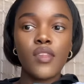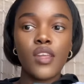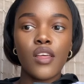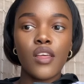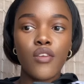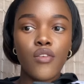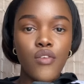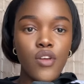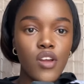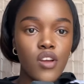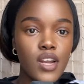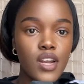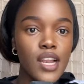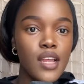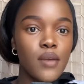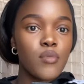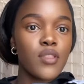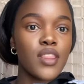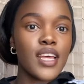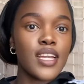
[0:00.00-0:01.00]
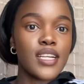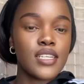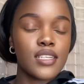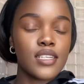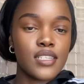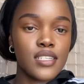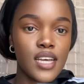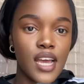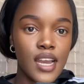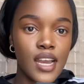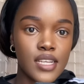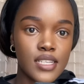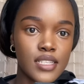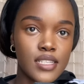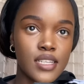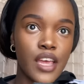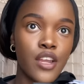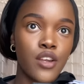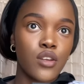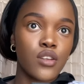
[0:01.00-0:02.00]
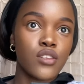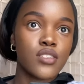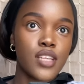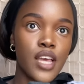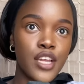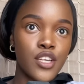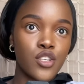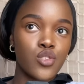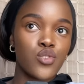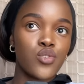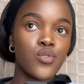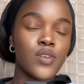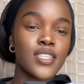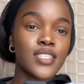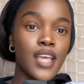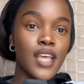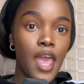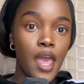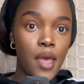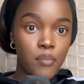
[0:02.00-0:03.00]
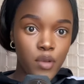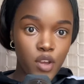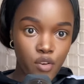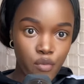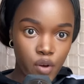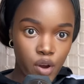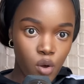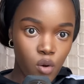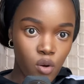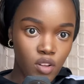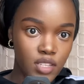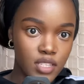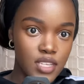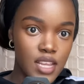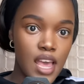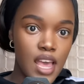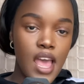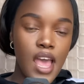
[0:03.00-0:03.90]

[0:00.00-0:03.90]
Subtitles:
The record label that Tyla signed to is Epic Records.